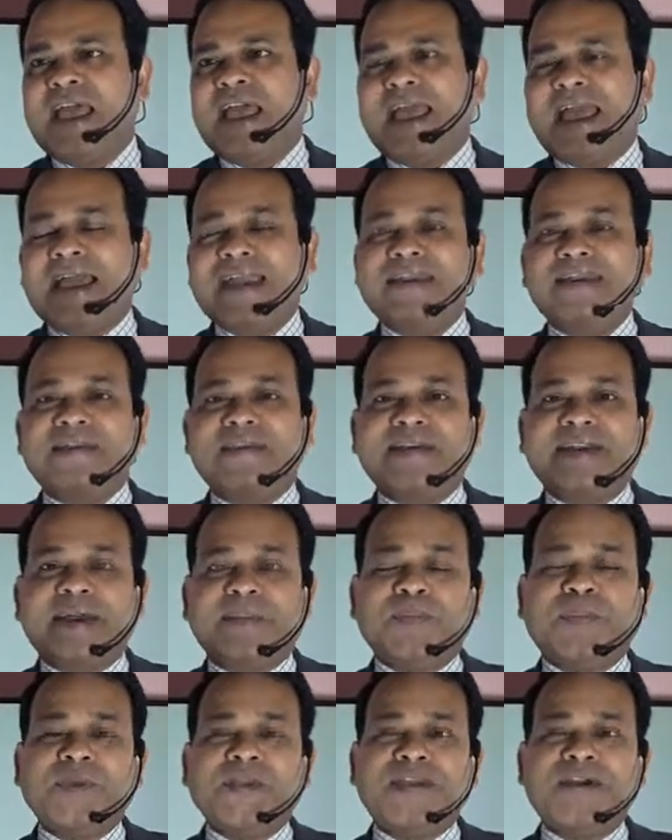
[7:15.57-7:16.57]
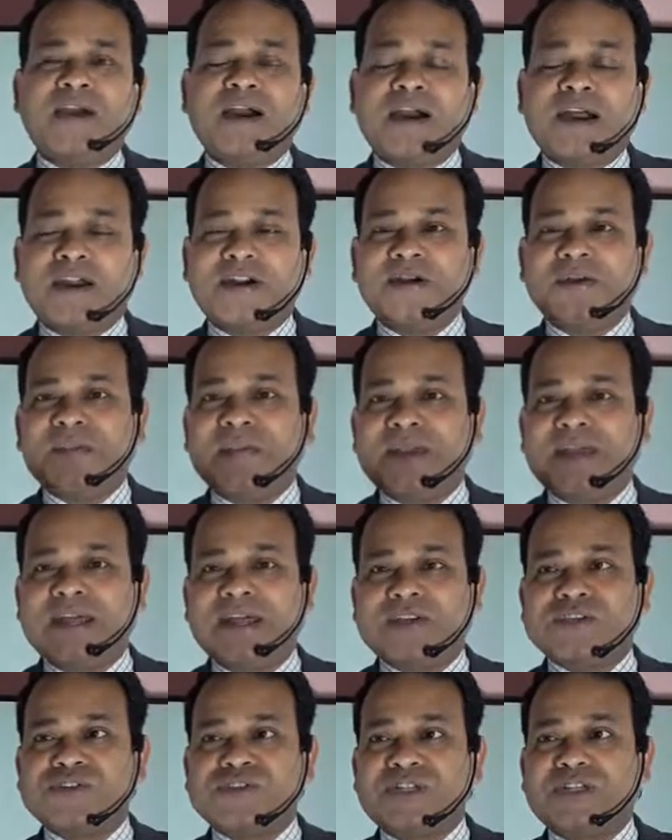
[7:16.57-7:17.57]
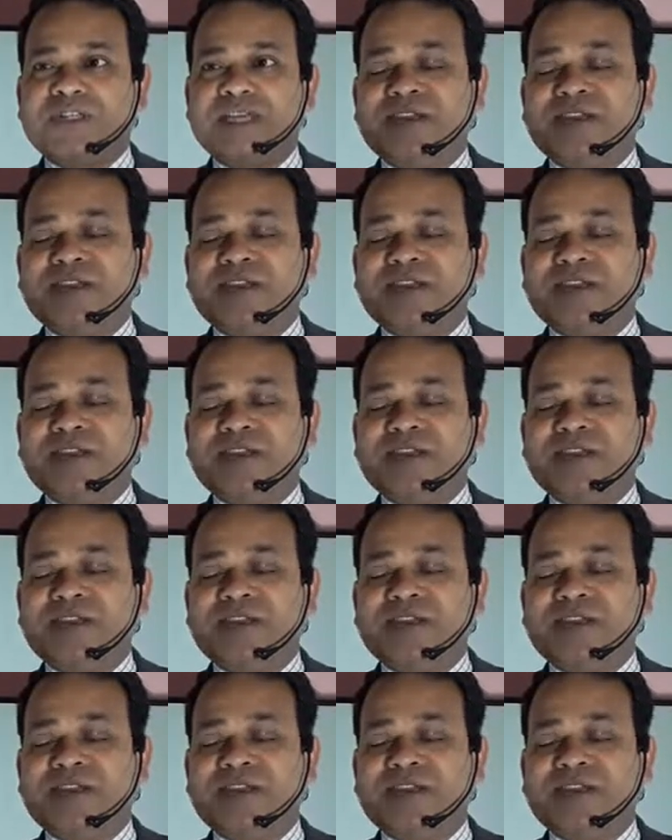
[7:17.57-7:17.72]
and rapid heartbeat actually.